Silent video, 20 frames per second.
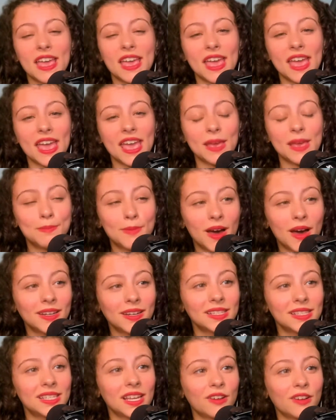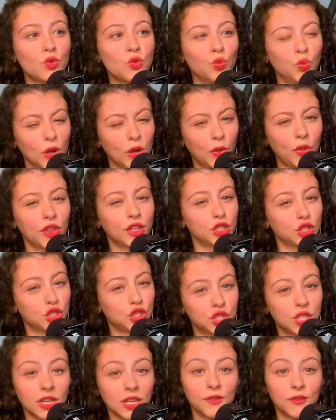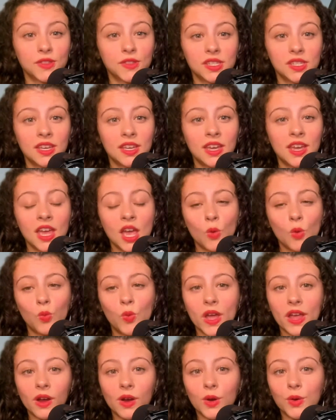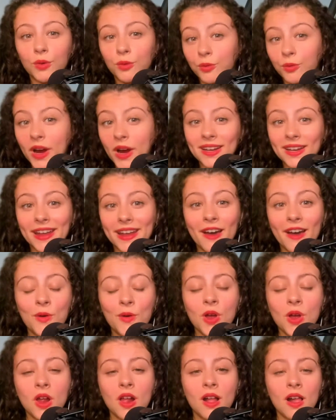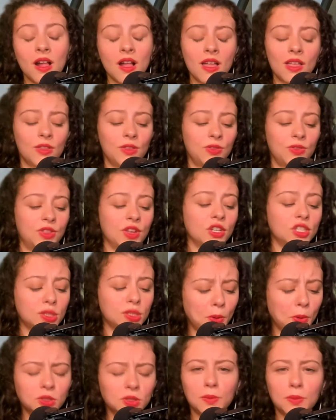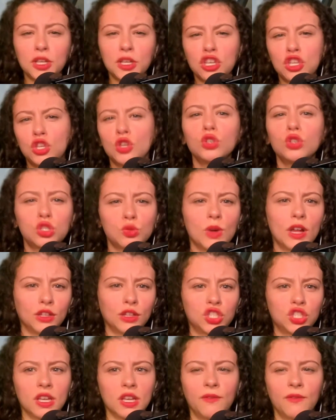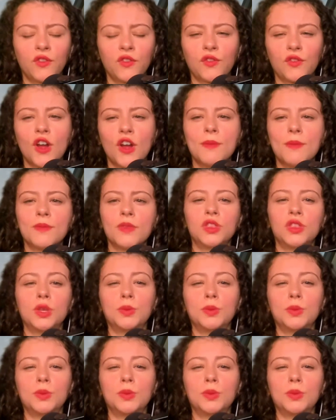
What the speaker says: a monetary wealth shift where right now there's supposed to be a huge wealth shift from